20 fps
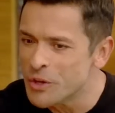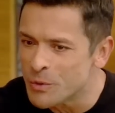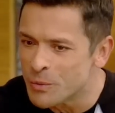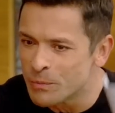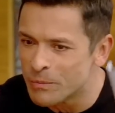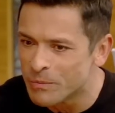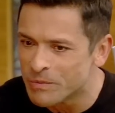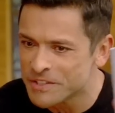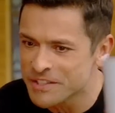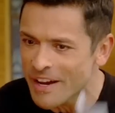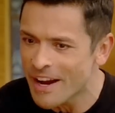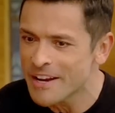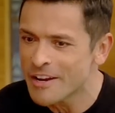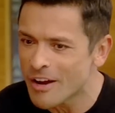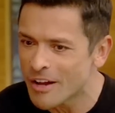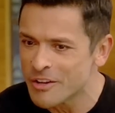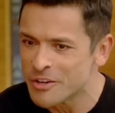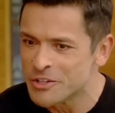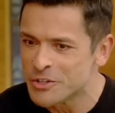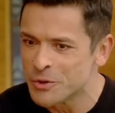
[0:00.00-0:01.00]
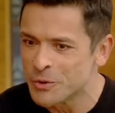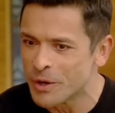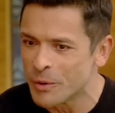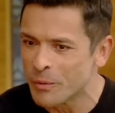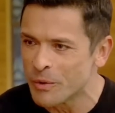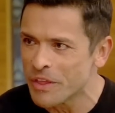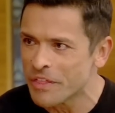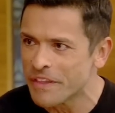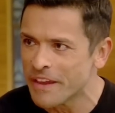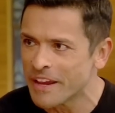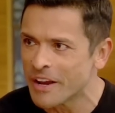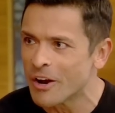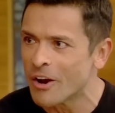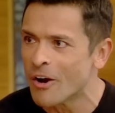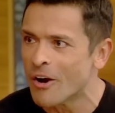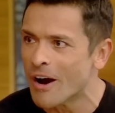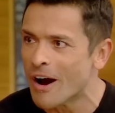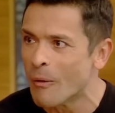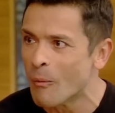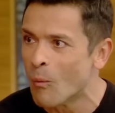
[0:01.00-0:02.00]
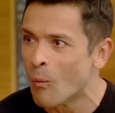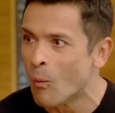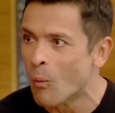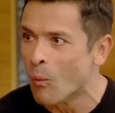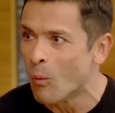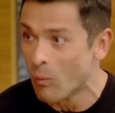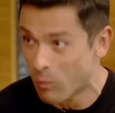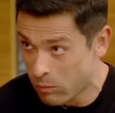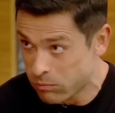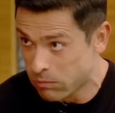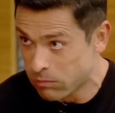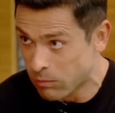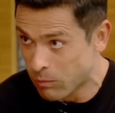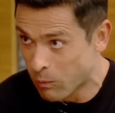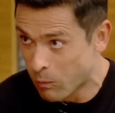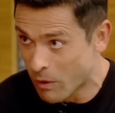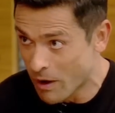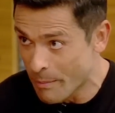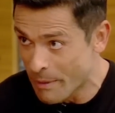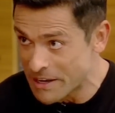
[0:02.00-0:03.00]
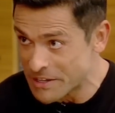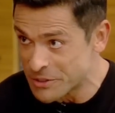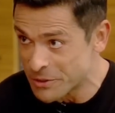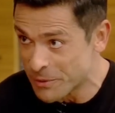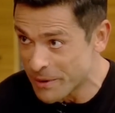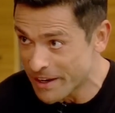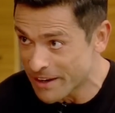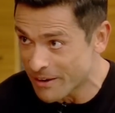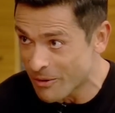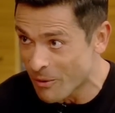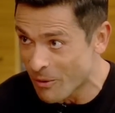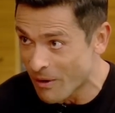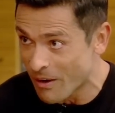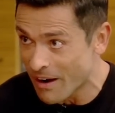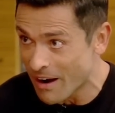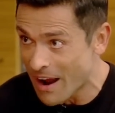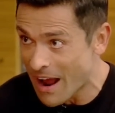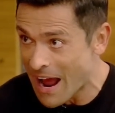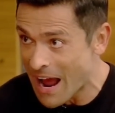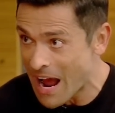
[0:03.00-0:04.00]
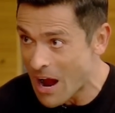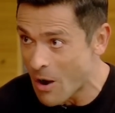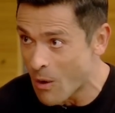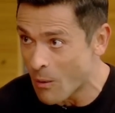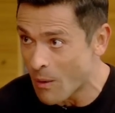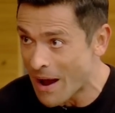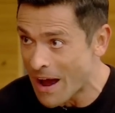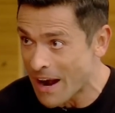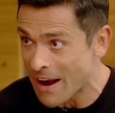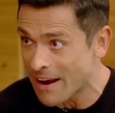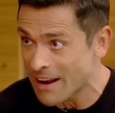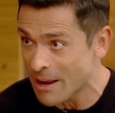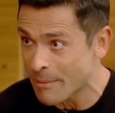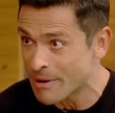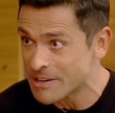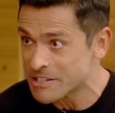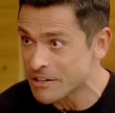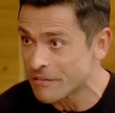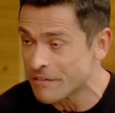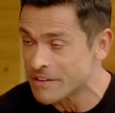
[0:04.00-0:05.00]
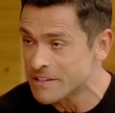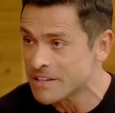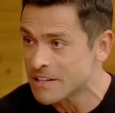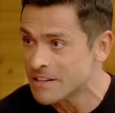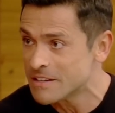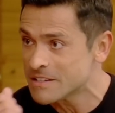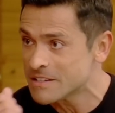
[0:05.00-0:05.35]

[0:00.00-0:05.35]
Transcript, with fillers: you signed on to do it, were you thinking, what am I doing? Or how, how did I get myself into this?